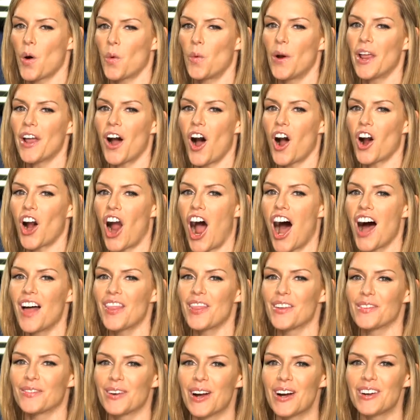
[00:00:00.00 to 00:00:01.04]
We are
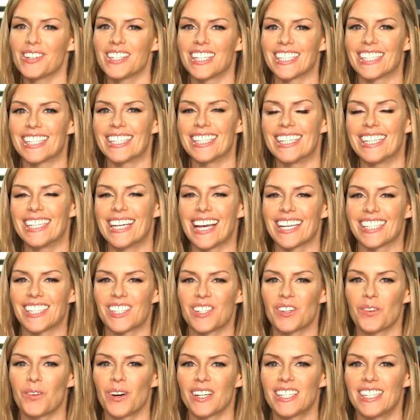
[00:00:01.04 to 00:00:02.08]
on the road to
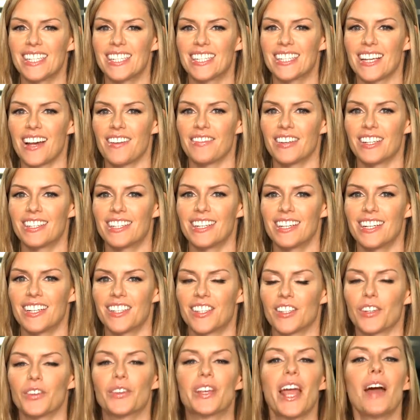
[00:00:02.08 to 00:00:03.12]
CES
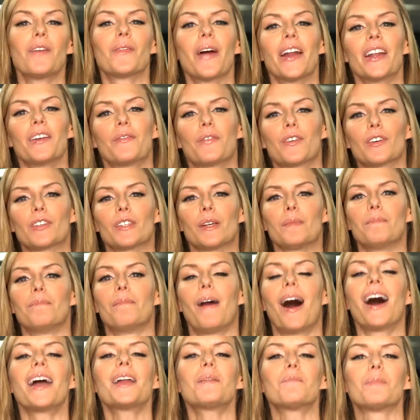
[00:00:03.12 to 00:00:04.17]
2017, so get ready for
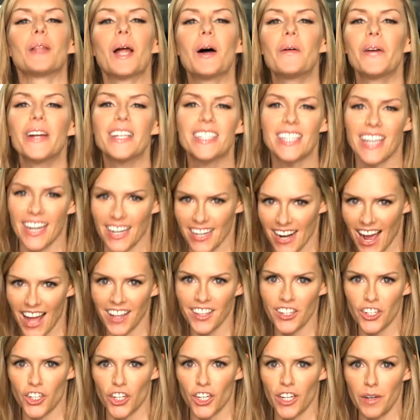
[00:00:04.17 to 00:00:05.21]
some mind-blowing
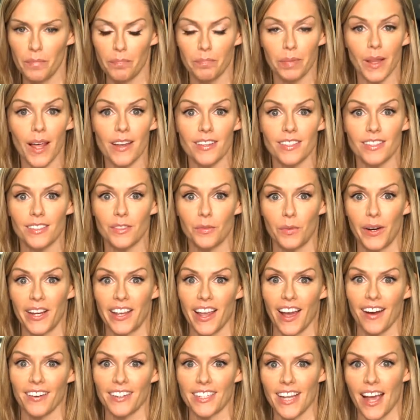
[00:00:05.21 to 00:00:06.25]
technology. Plus, we
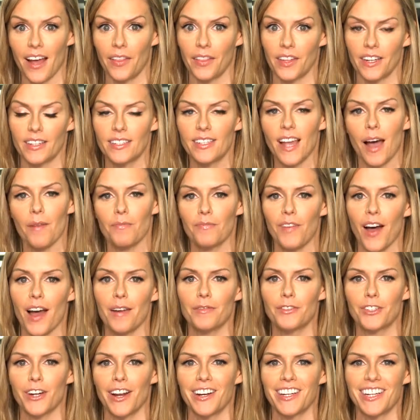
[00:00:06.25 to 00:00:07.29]
count down the top
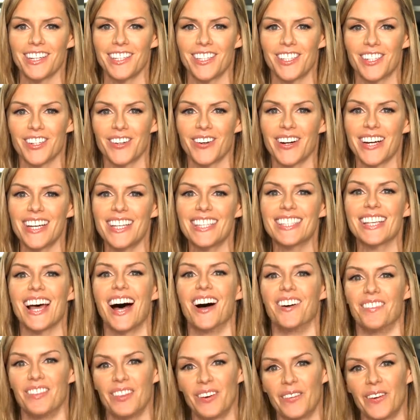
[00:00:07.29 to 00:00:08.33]
5 trending stories
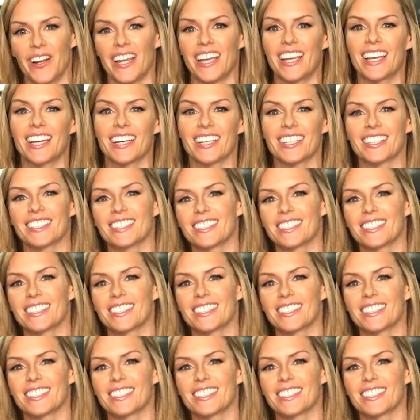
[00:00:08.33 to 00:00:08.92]
of the week.